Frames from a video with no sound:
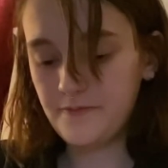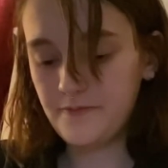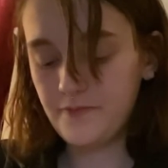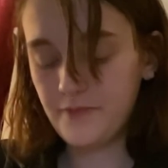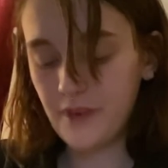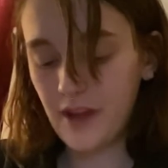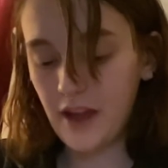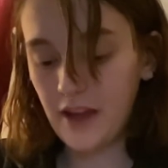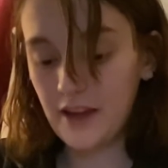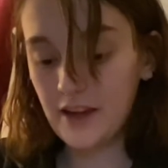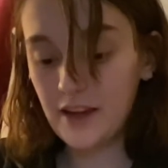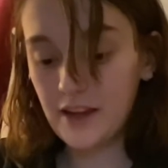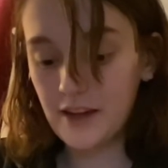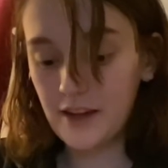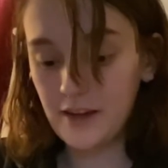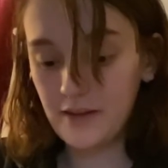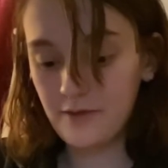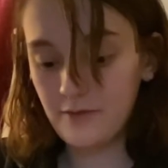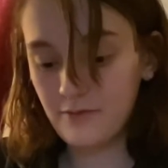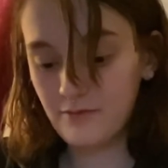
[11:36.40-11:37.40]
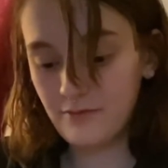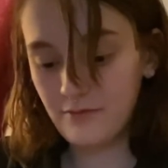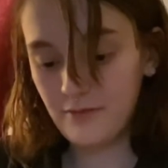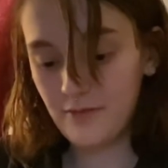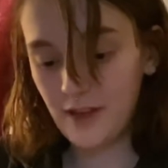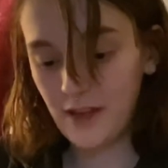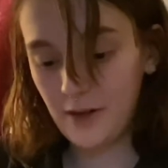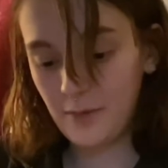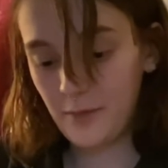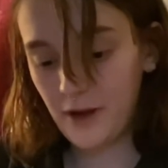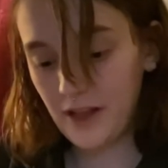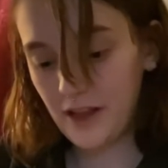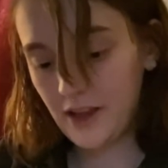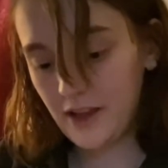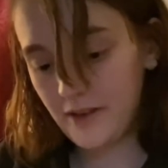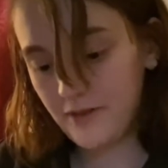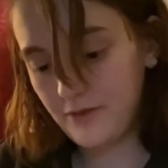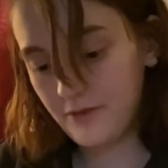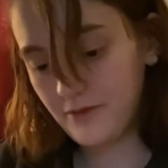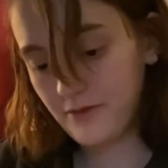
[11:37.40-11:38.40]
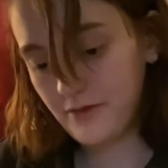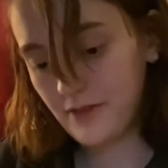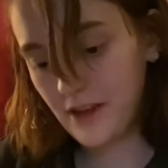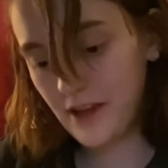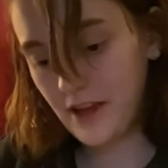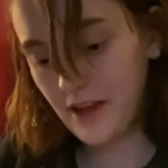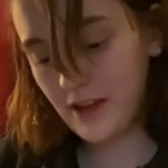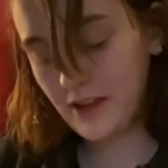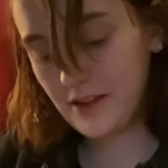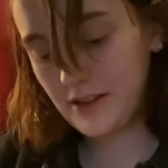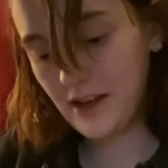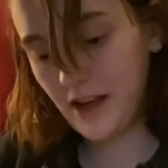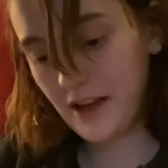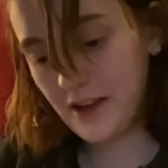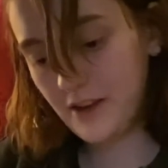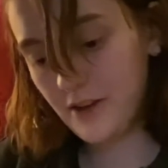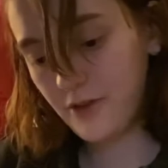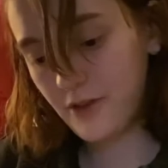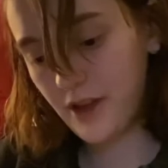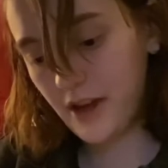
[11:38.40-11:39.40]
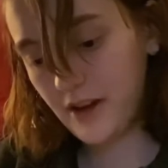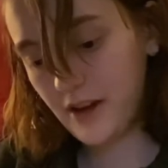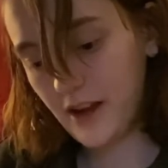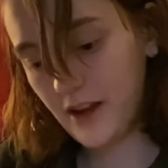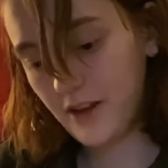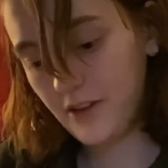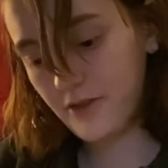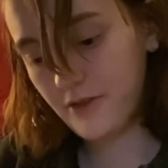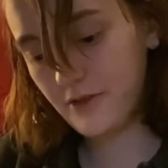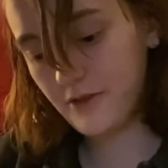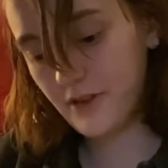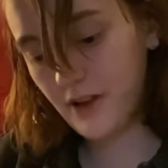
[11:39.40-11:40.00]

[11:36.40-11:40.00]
I need it in my life, and I know that now.